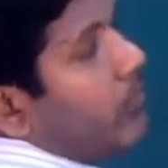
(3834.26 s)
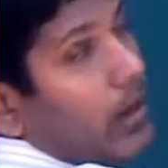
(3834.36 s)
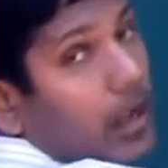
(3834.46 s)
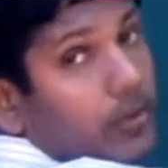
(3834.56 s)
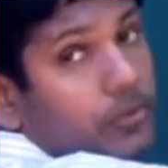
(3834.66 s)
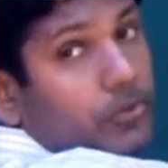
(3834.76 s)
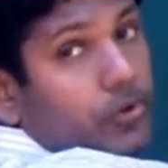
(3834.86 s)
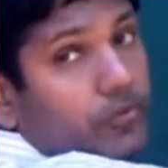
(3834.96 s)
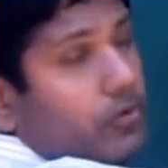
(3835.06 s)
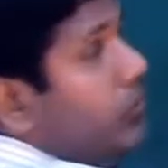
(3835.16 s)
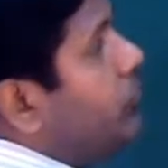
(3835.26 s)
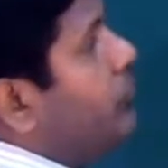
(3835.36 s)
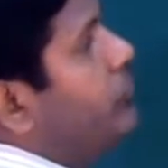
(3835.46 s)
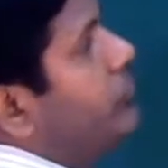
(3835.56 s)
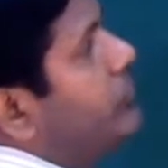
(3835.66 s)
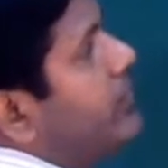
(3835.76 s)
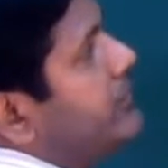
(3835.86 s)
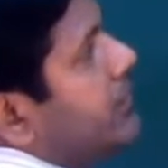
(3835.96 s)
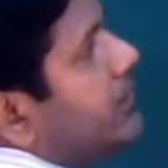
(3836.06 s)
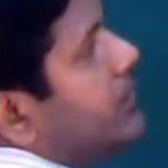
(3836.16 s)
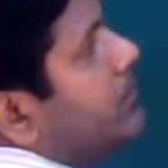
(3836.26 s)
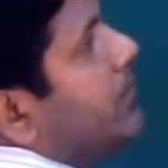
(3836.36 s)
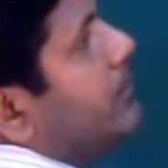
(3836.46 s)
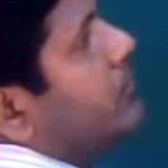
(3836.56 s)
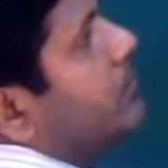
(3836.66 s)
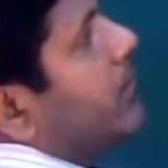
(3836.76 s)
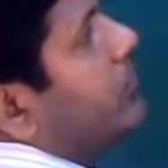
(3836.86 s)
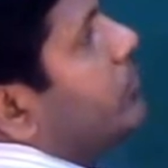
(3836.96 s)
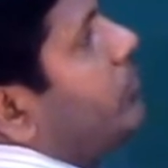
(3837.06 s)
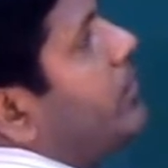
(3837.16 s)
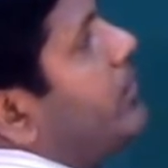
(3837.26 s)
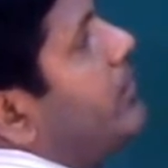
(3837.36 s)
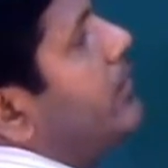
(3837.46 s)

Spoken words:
How to convert 2 to 6? I multiply this by 3.